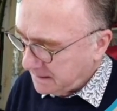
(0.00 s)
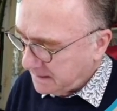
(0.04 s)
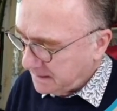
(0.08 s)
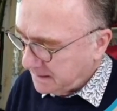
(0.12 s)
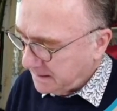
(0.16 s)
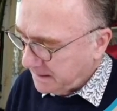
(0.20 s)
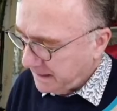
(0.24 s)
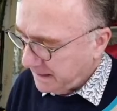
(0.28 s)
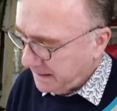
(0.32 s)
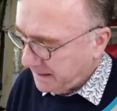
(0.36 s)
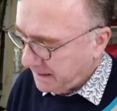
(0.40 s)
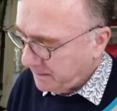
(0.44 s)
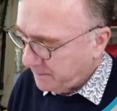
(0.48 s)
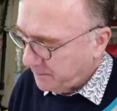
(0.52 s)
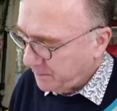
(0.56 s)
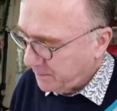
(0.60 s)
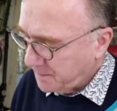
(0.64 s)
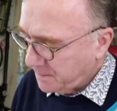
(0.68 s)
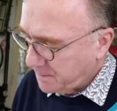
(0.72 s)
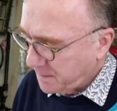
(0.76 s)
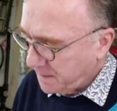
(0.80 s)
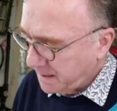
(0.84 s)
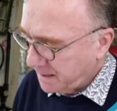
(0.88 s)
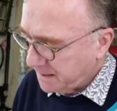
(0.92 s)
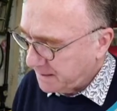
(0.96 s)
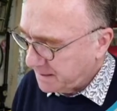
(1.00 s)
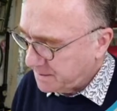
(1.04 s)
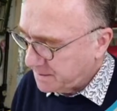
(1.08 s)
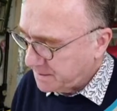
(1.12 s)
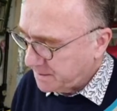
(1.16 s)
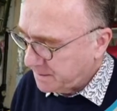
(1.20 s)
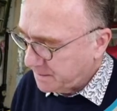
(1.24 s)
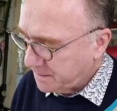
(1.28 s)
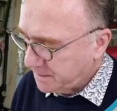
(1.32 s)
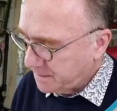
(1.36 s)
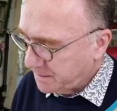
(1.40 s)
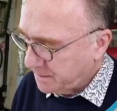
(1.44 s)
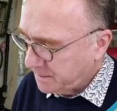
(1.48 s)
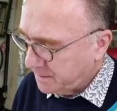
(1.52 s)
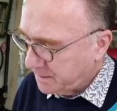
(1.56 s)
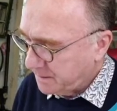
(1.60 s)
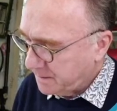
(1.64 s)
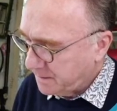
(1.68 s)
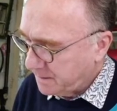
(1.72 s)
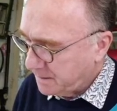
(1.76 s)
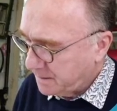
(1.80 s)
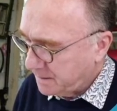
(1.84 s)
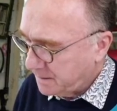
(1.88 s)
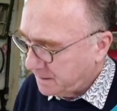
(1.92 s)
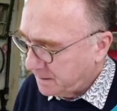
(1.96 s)
then here we might do
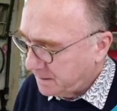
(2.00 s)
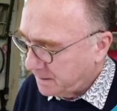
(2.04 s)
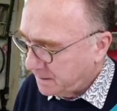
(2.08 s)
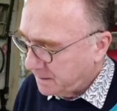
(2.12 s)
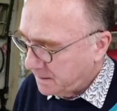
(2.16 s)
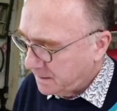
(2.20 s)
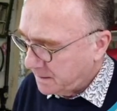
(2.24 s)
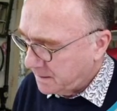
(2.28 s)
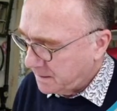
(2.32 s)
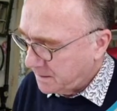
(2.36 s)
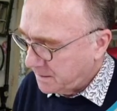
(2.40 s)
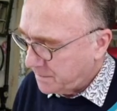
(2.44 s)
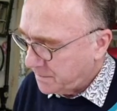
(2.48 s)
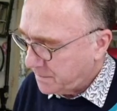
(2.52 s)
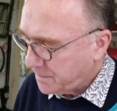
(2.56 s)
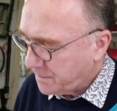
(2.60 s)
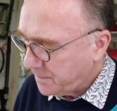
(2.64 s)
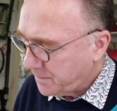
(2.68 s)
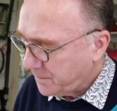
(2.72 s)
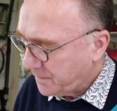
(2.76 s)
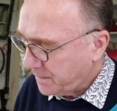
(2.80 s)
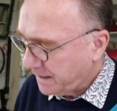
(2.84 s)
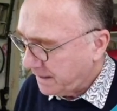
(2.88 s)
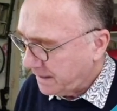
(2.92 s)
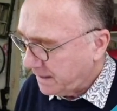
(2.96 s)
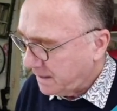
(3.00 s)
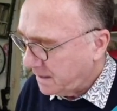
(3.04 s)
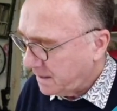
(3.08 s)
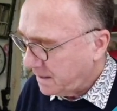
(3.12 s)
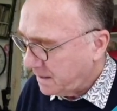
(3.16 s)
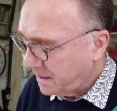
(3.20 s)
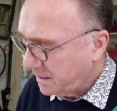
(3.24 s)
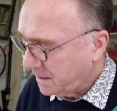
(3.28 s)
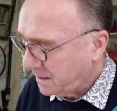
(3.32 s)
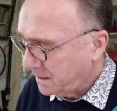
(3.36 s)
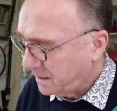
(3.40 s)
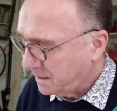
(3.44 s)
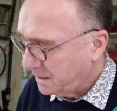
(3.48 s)
3,